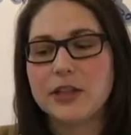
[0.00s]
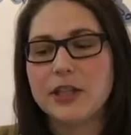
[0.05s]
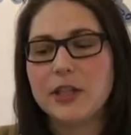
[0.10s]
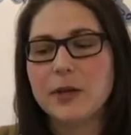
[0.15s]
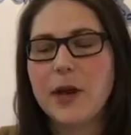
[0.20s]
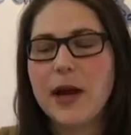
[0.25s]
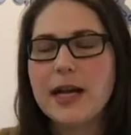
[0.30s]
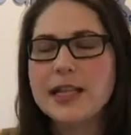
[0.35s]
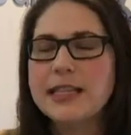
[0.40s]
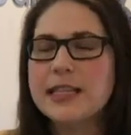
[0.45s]

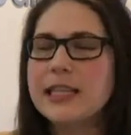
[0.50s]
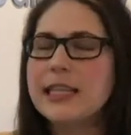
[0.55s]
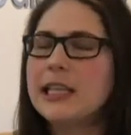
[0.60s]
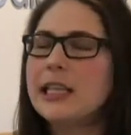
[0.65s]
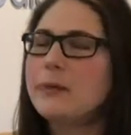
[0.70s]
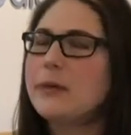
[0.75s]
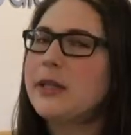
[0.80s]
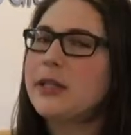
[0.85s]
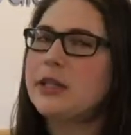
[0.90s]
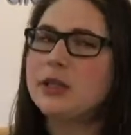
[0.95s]
So
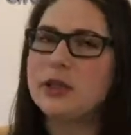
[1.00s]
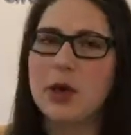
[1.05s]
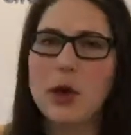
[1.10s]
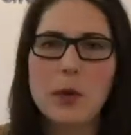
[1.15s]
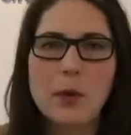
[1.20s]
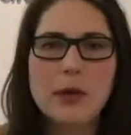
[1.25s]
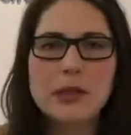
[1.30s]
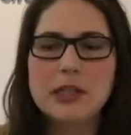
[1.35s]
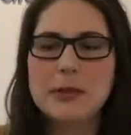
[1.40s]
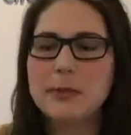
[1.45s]
ideally, we
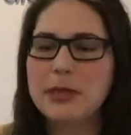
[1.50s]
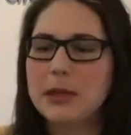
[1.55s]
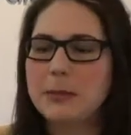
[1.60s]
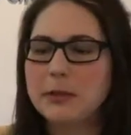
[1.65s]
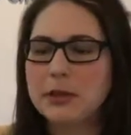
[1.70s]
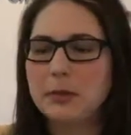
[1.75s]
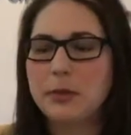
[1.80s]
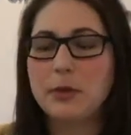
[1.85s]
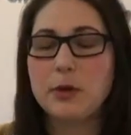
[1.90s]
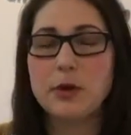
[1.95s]
don't want to be
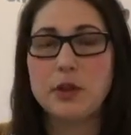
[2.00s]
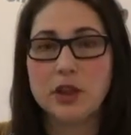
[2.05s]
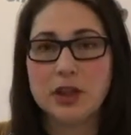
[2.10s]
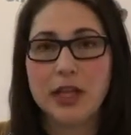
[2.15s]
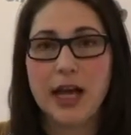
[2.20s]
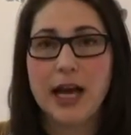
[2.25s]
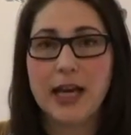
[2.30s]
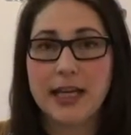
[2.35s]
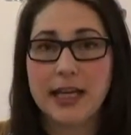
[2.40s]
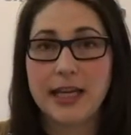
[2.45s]
able to push
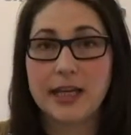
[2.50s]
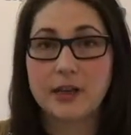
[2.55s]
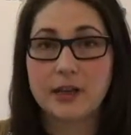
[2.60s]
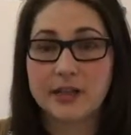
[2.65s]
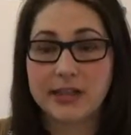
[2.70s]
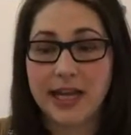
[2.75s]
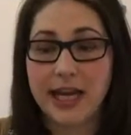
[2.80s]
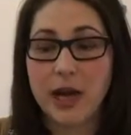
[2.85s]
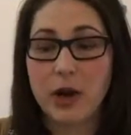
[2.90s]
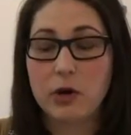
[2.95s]
that heel
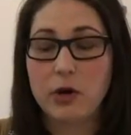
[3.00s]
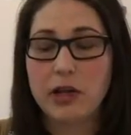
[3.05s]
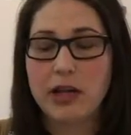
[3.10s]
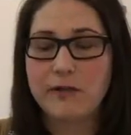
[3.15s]
down.